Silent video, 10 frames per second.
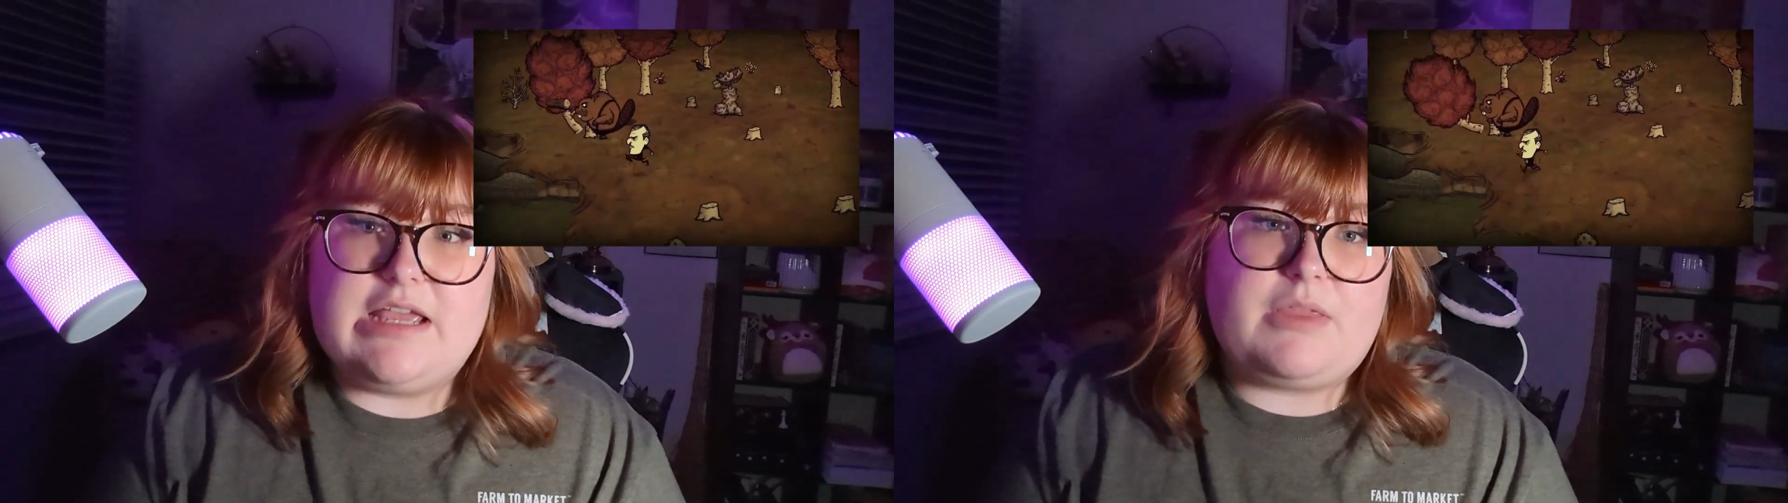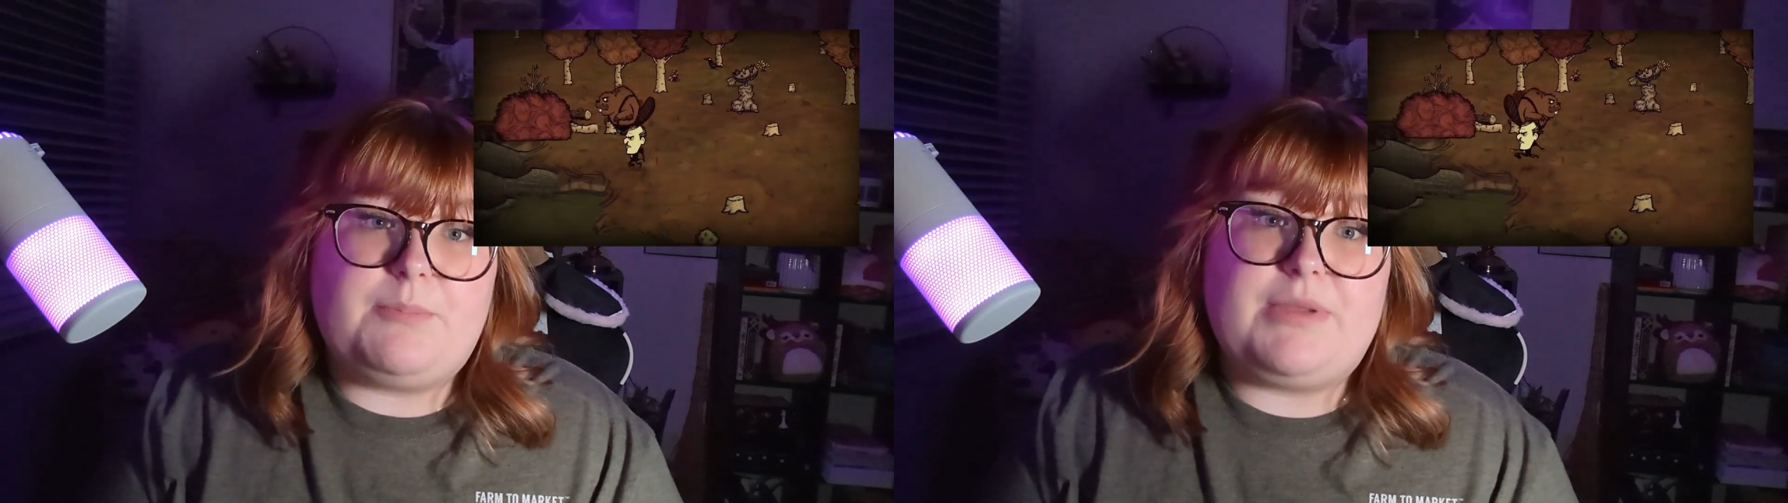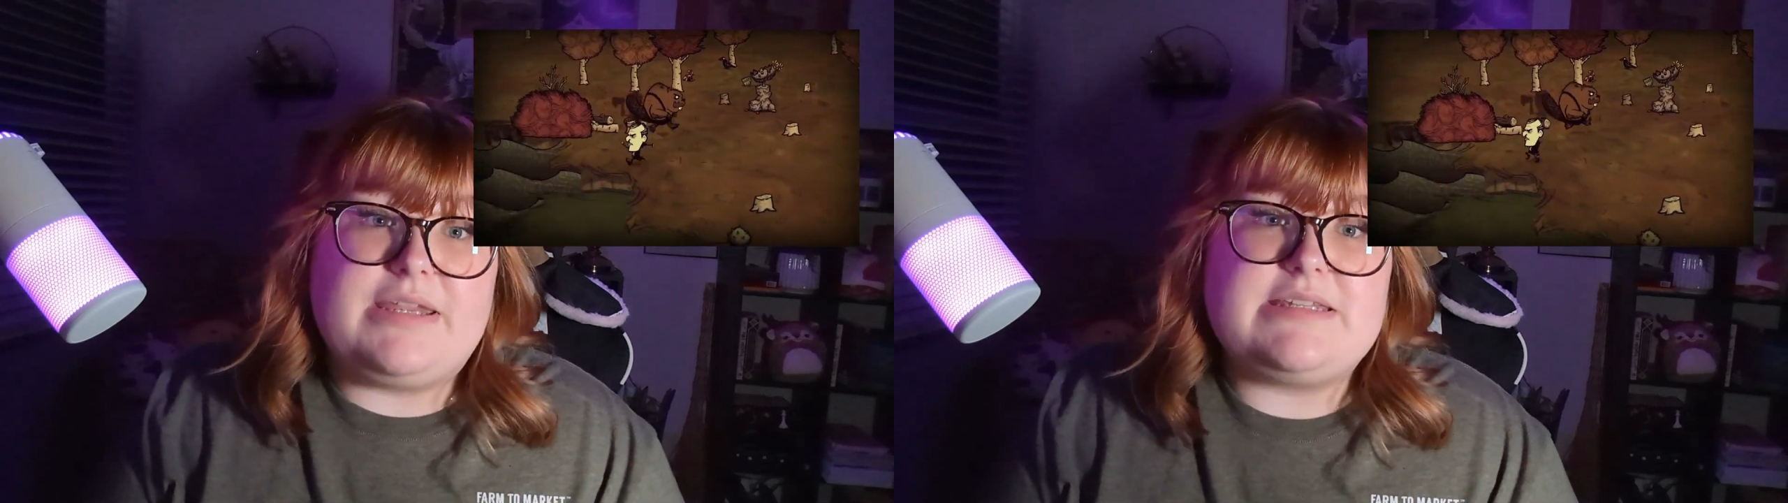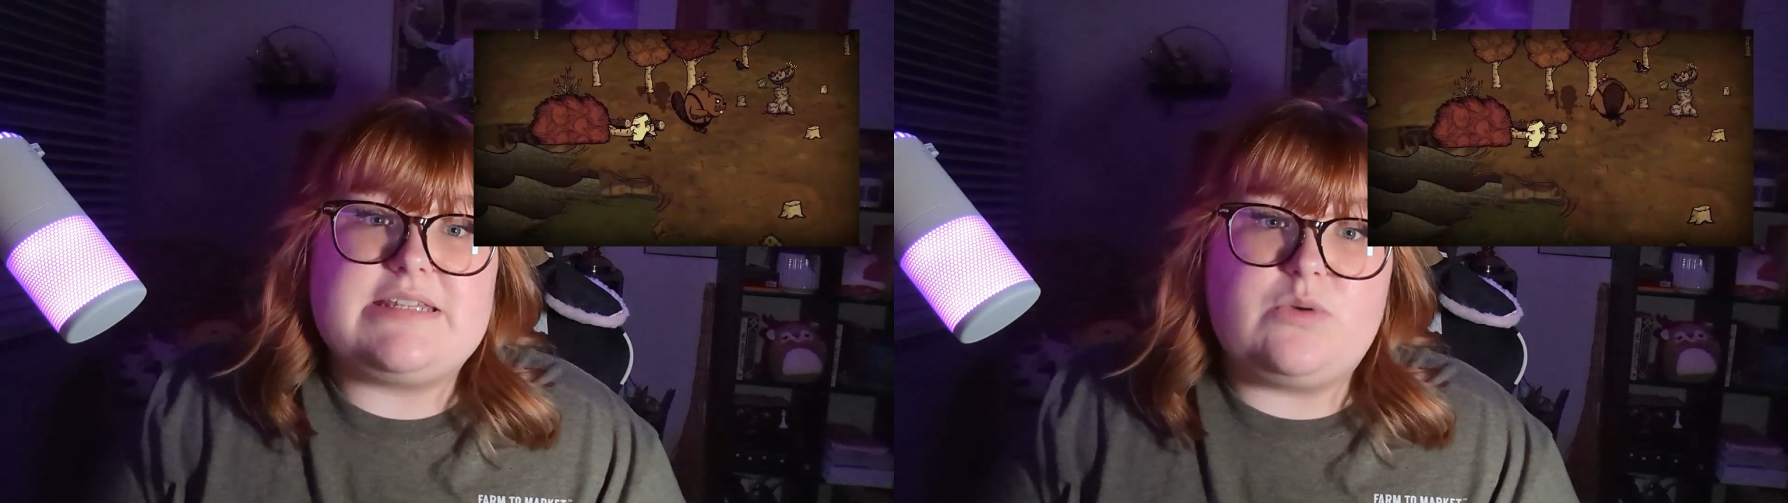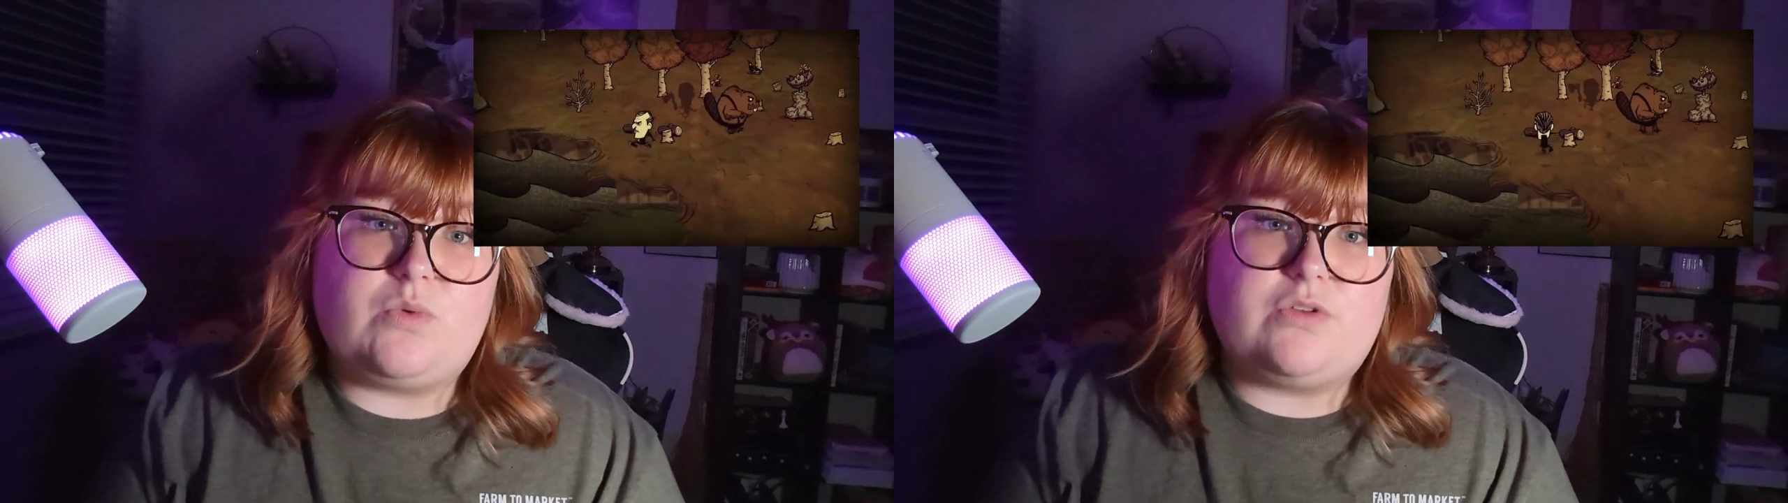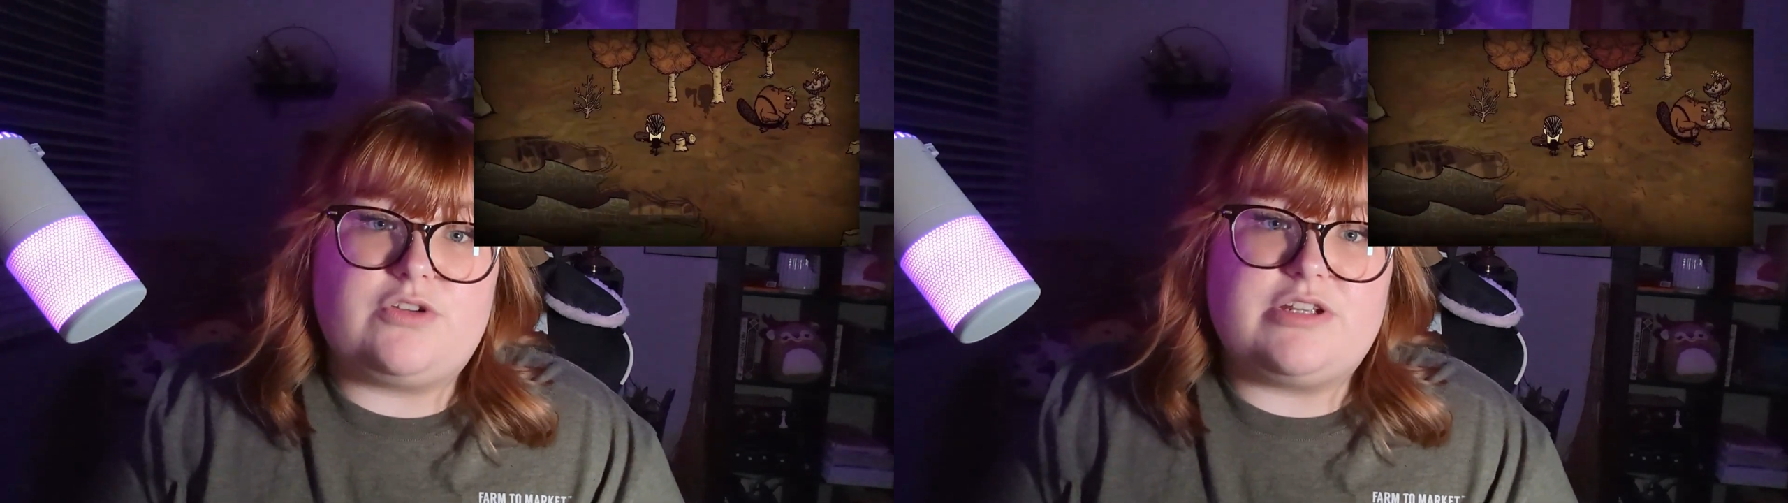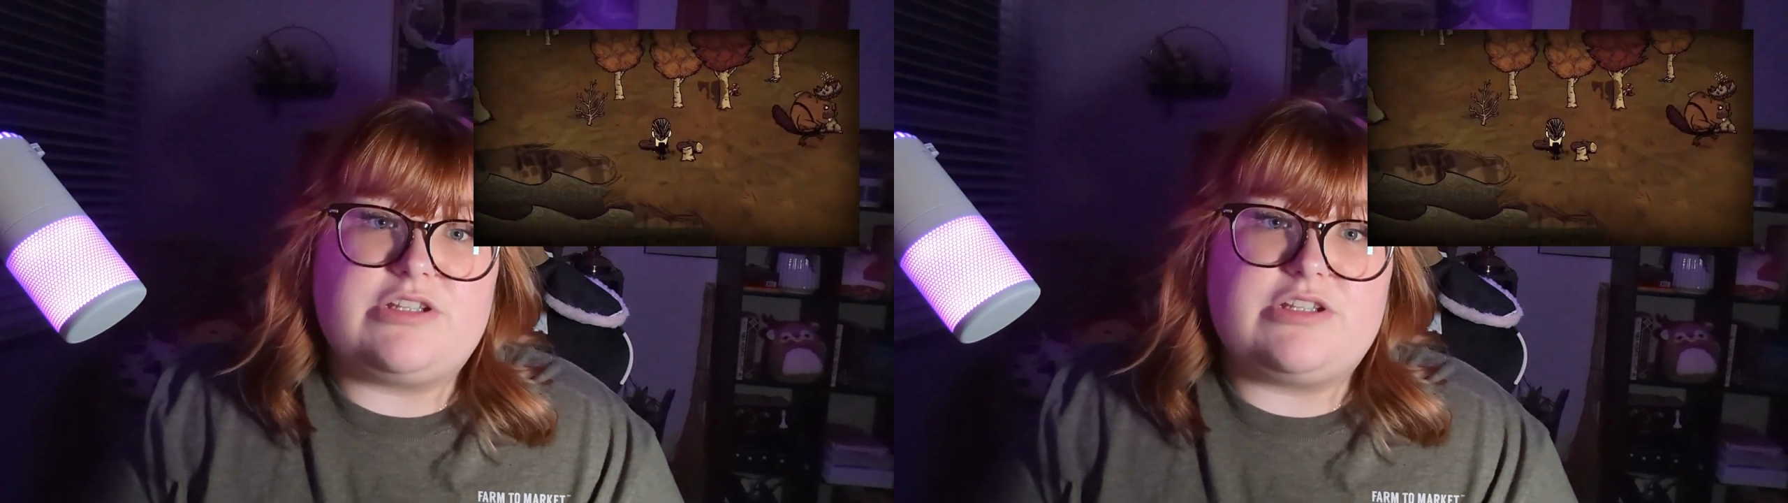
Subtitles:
but it is a wilderness